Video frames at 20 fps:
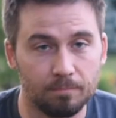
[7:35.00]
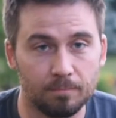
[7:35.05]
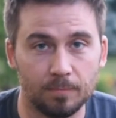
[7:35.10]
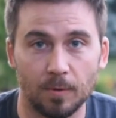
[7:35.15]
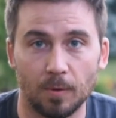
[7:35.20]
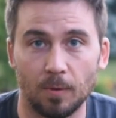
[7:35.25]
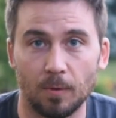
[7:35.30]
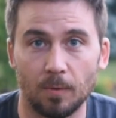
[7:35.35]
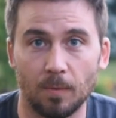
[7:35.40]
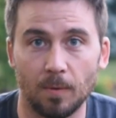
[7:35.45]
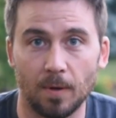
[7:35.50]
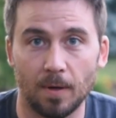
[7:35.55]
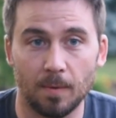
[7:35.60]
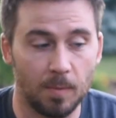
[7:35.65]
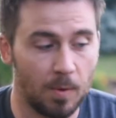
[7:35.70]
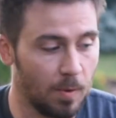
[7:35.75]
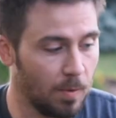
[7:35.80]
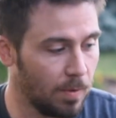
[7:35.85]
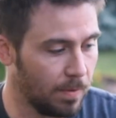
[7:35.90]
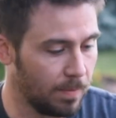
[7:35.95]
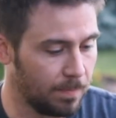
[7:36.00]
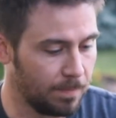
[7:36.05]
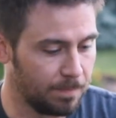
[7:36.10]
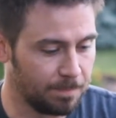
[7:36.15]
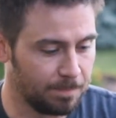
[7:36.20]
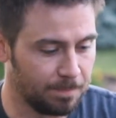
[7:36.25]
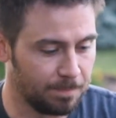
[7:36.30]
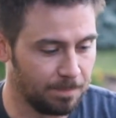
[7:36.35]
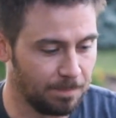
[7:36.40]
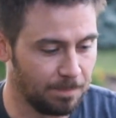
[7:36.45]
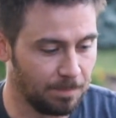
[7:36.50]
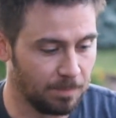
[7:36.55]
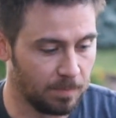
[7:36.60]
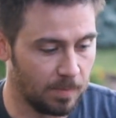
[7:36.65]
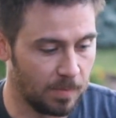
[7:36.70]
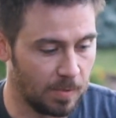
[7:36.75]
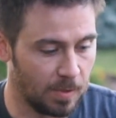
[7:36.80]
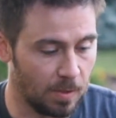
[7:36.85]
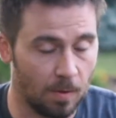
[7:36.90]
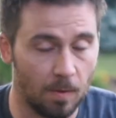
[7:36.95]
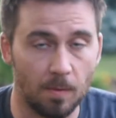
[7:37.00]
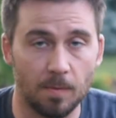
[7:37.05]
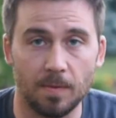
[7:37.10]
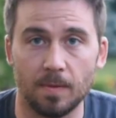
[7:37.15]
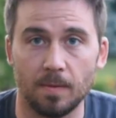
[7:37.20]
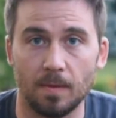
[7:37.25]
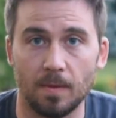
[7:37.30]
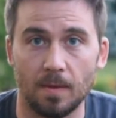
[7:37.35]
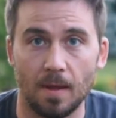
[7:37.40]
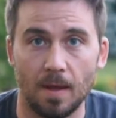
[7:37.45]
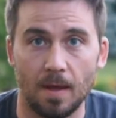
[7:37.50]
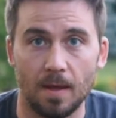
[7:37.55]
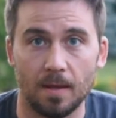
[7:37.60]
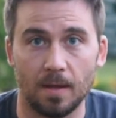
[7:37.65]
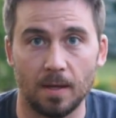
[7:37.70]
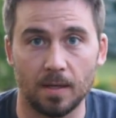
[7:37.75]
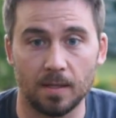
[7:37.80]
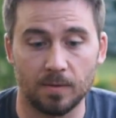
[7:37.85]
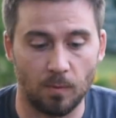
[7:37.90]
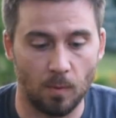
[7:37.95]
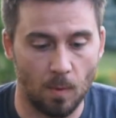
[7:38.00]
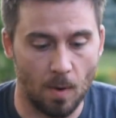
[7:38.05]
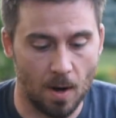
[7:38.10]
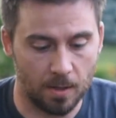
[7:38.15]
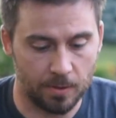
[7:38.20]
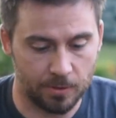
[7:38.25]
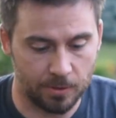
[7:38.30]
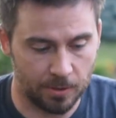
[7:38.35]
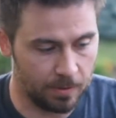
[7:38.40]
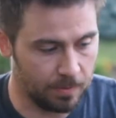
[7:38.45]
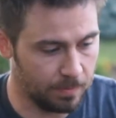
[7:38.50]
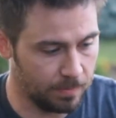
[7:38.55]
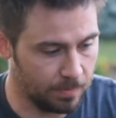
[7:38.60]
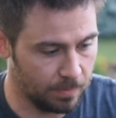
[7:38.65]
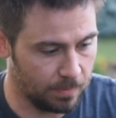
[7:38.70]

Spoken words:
learn what I'm doing. So thanks for watching,